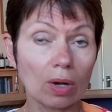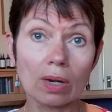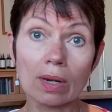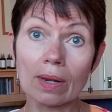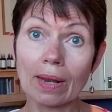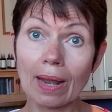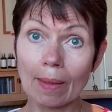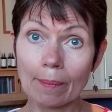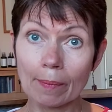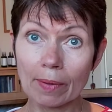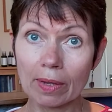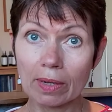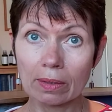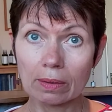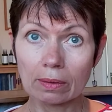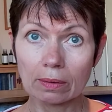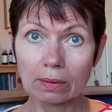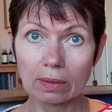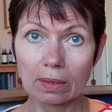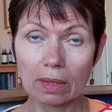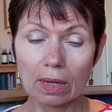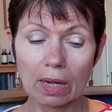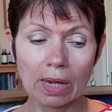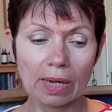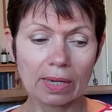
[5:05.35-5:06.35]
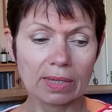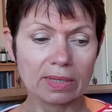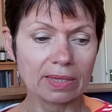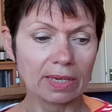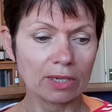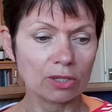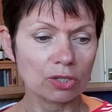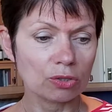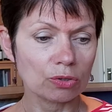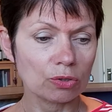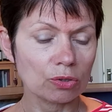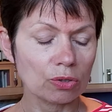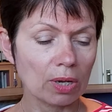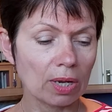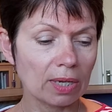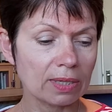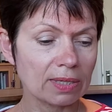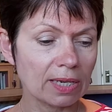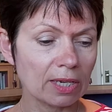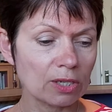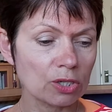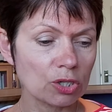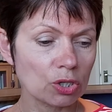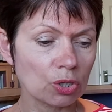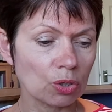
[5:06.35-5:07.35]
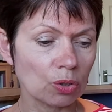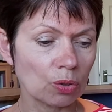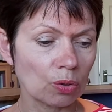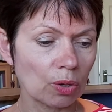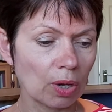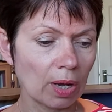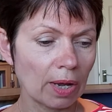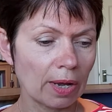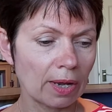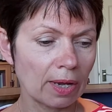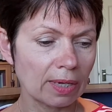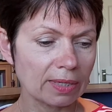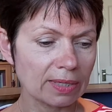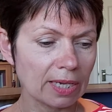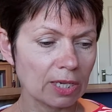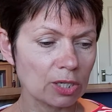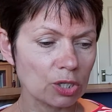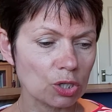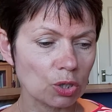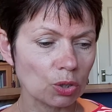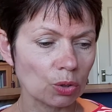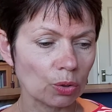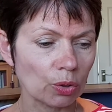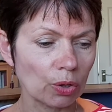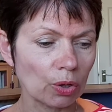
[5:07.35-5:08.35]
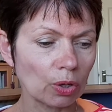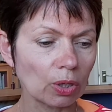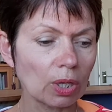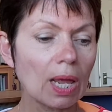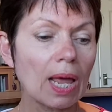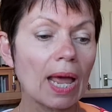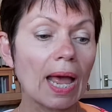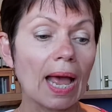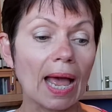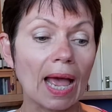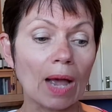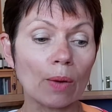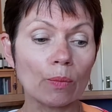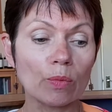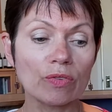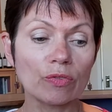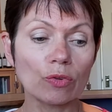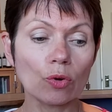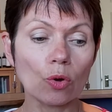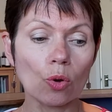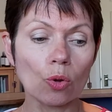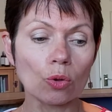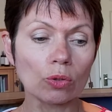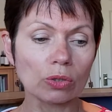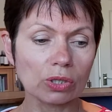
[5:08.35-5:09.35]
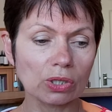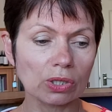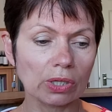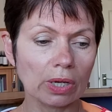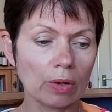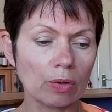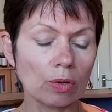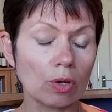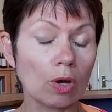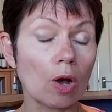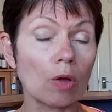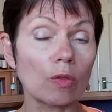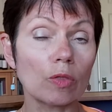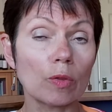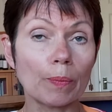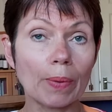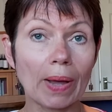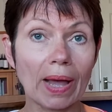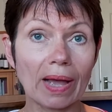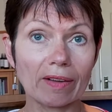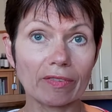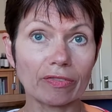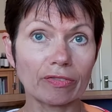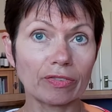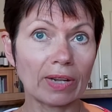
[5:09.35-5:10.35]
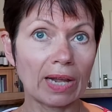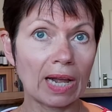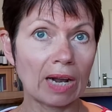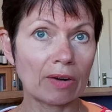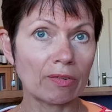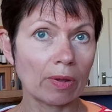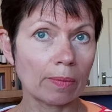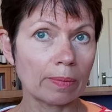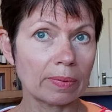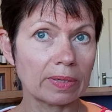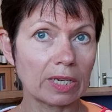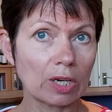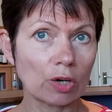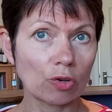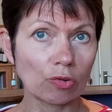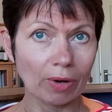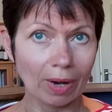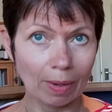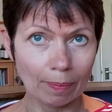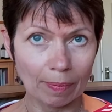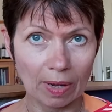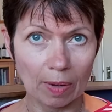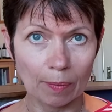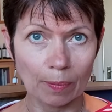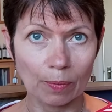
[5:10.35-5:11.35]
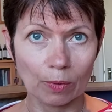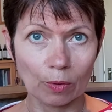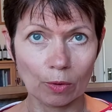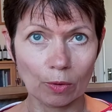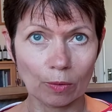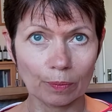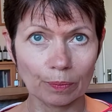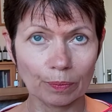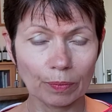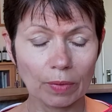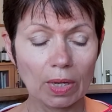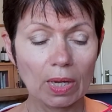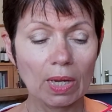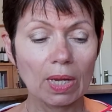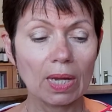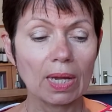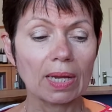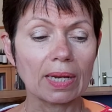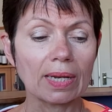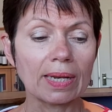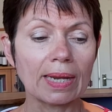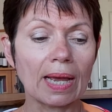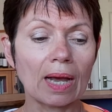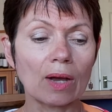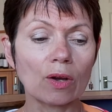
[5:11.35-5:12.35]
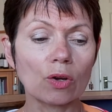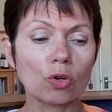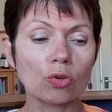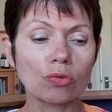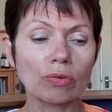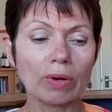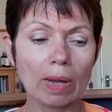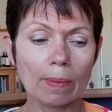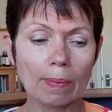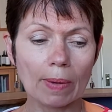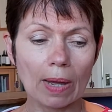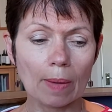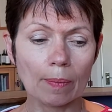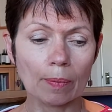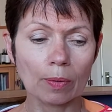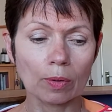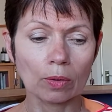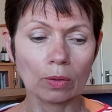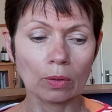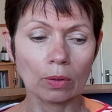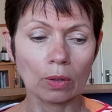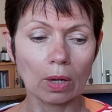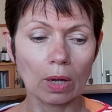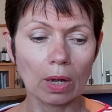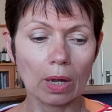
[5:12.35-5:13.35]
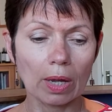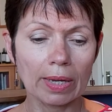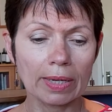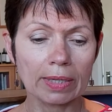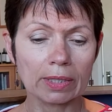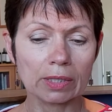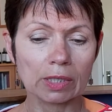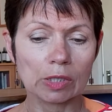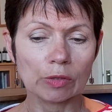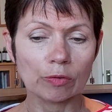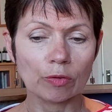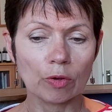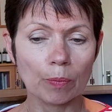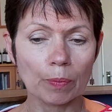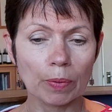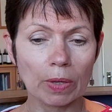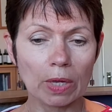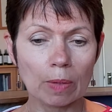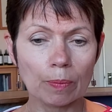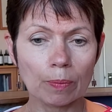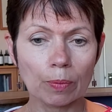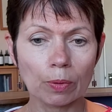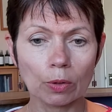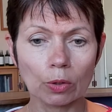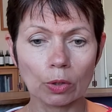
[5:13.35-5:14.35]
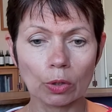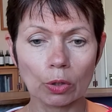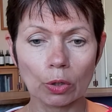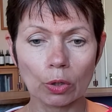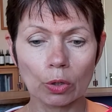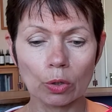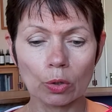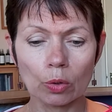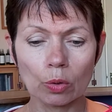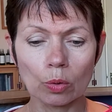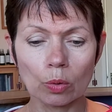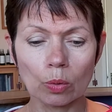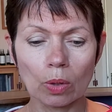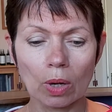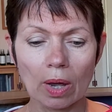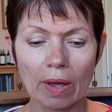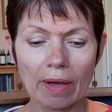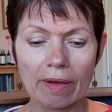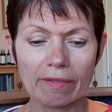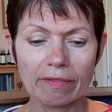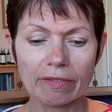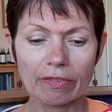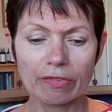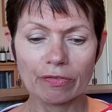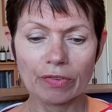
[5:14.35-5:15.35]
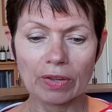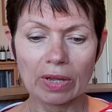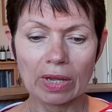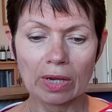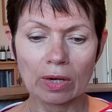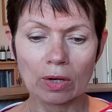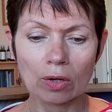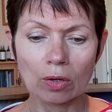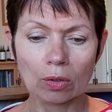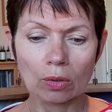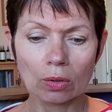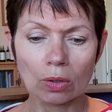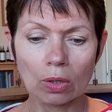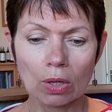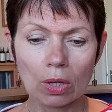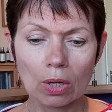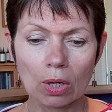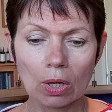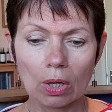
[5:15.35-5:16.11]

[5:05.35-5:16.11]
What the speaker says: lemon essential oil, and we've also got the back flower remedy crabapple. Now, crabapple is for people who feel